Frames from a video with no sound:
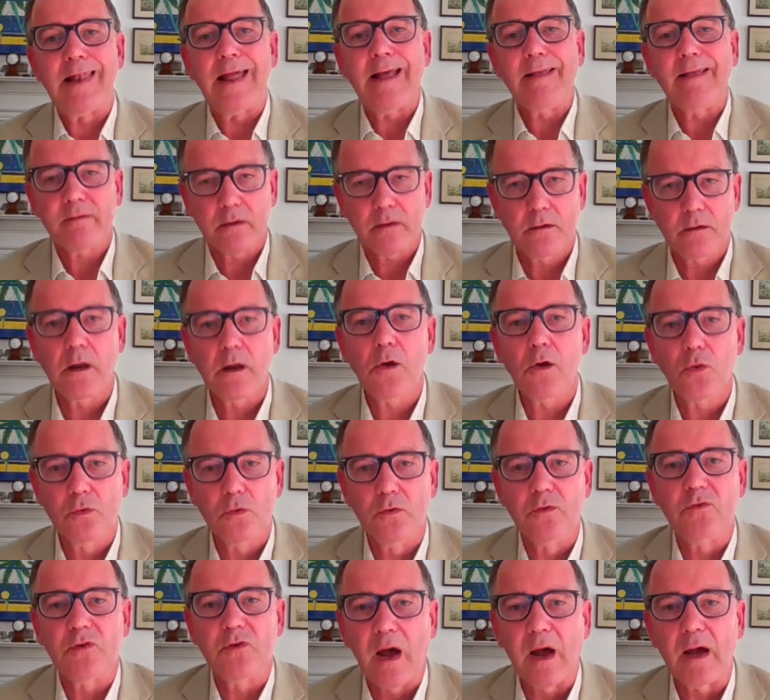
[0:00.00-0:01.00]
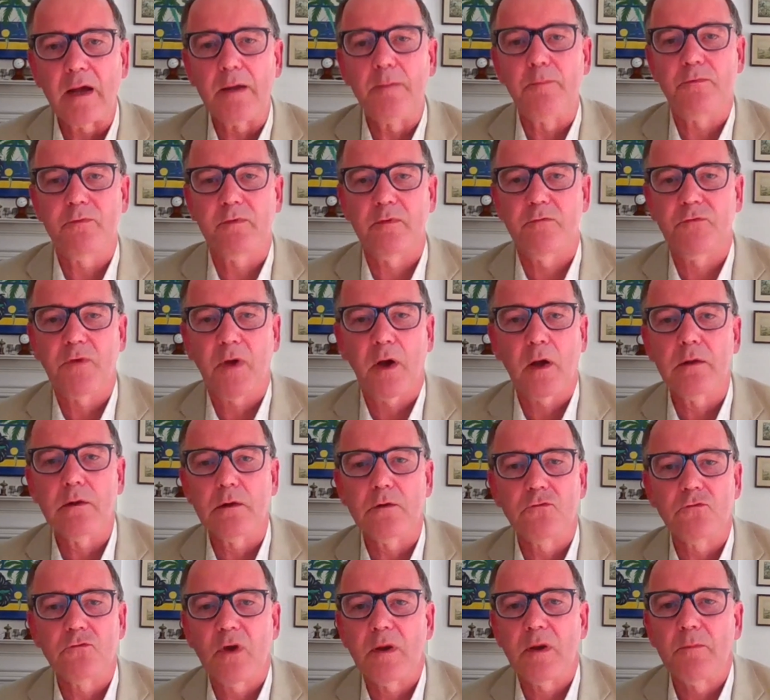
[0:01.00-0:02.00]
lesser known types of
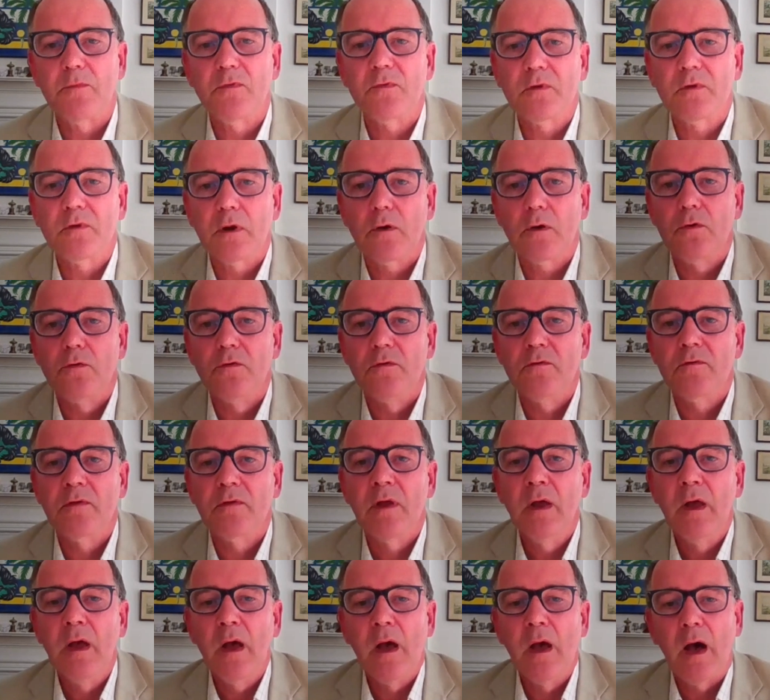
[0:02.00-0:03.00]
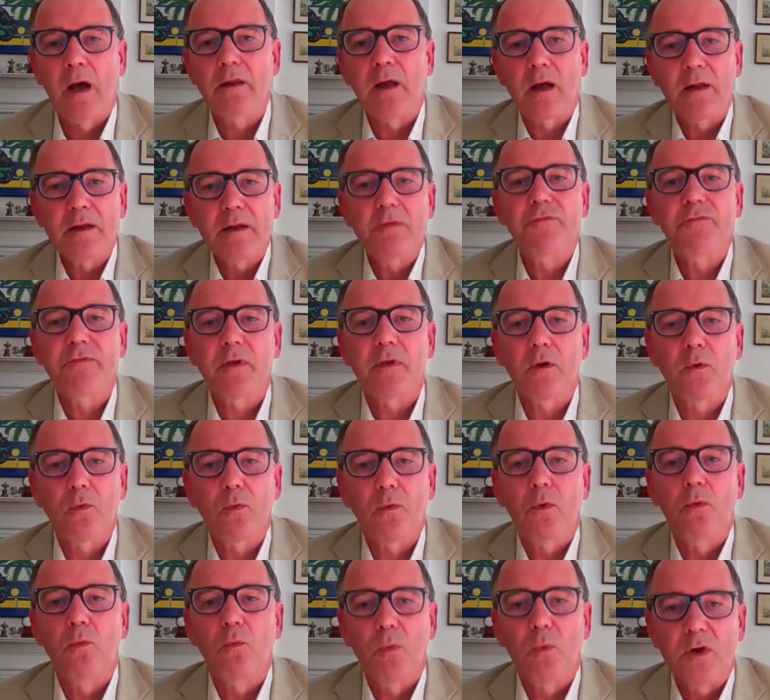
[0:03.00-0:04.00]
colored gemstones? And if so,
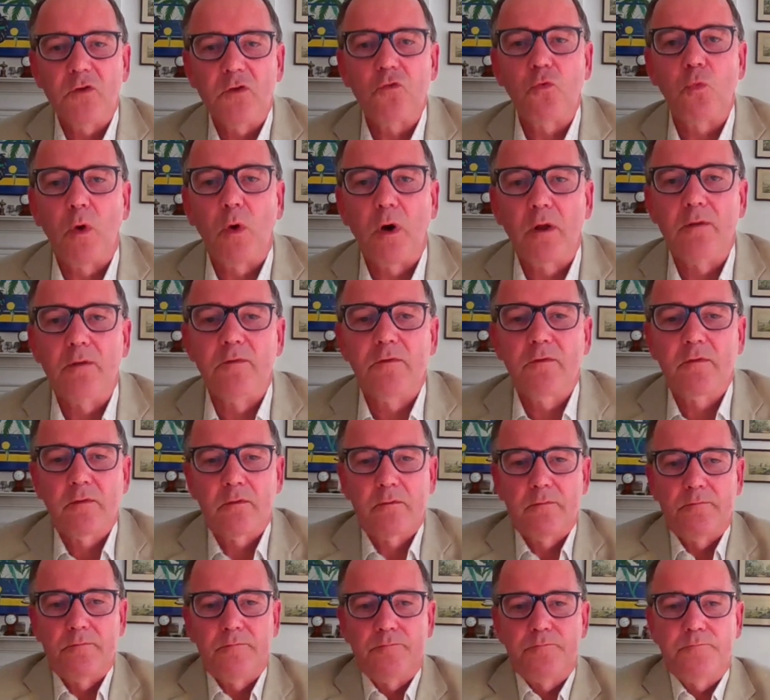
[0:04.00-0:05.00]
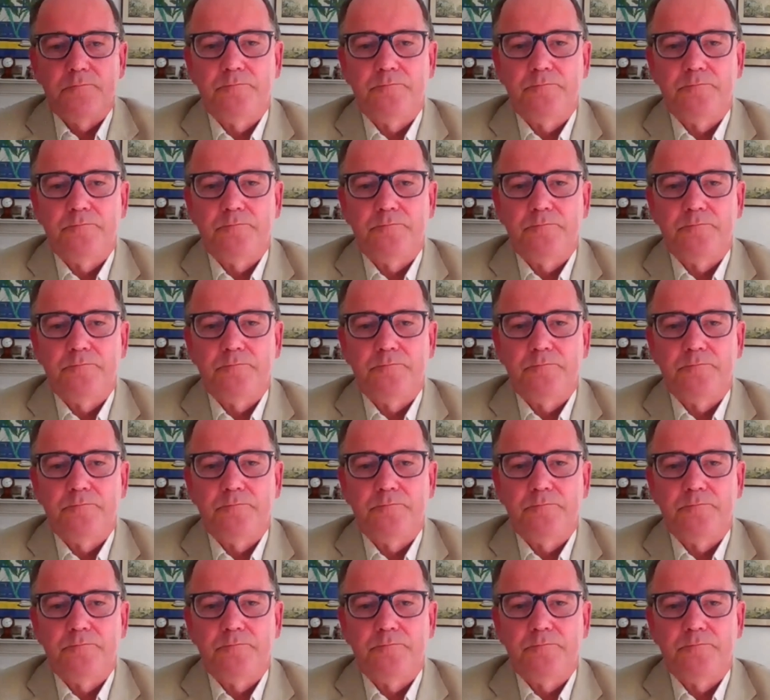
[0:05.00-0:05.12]
which ones?